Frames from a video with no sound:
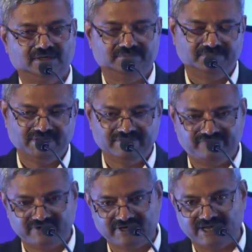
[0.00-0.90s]

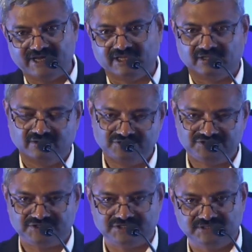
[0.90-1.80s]
infant care
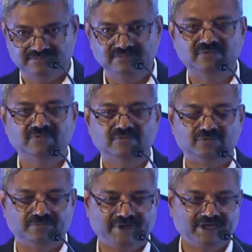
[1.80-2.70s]
system to
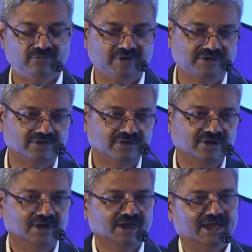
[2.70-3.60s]
begin with,
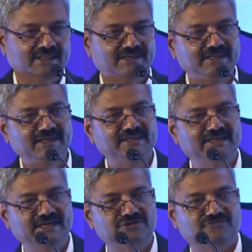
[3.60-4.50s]
and then at the
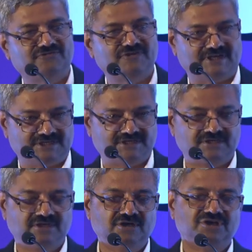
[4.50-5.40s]
age of 6,
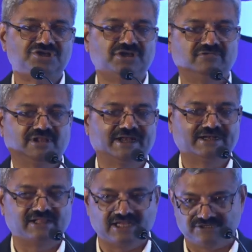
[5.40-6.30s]
she will get
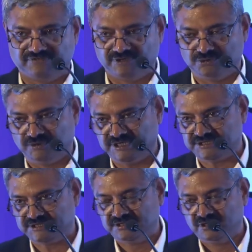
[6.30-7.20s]
transferred to
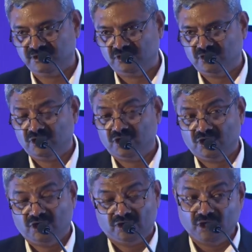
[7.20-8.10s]
us.
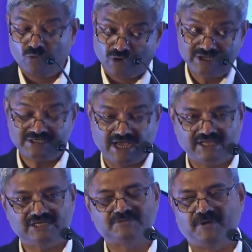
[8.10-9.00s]
Now, what is our
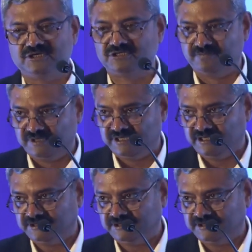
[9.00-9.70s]
responsibility?